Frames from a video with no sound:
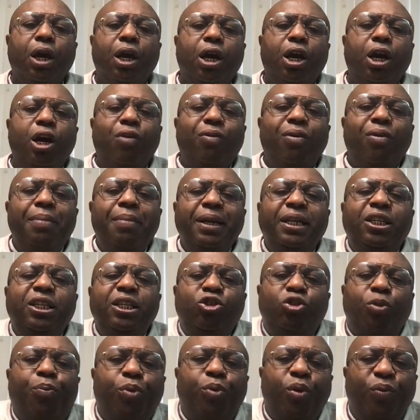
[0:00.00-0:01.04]
Government needs to
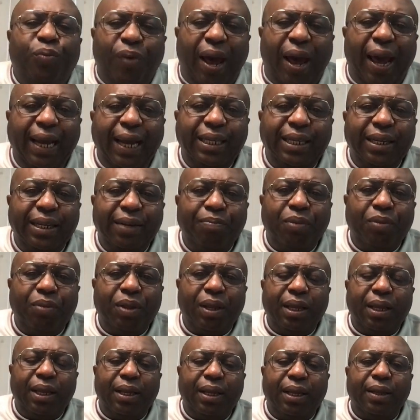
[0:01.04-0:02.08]
provide
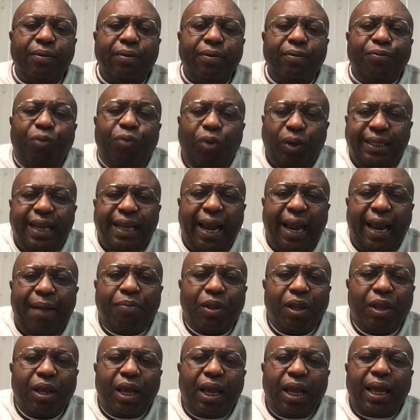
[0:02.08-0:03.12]
for them
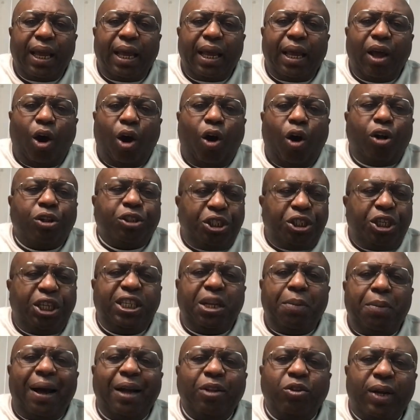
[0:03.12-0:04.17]
or teach them
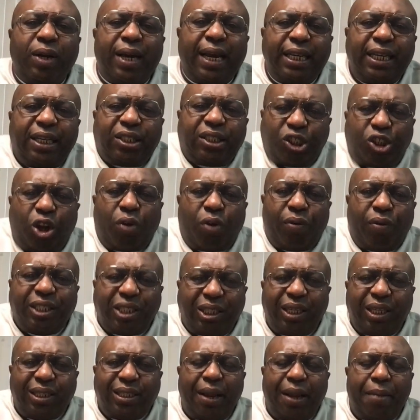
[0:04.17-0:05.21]
how to get a storage
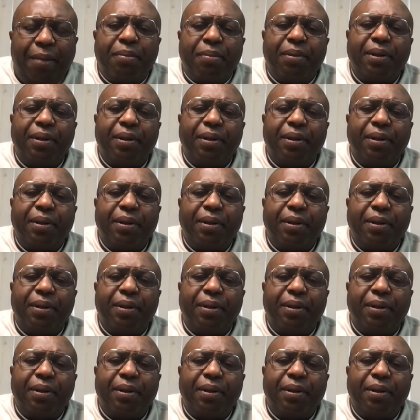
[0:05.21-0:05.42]
system.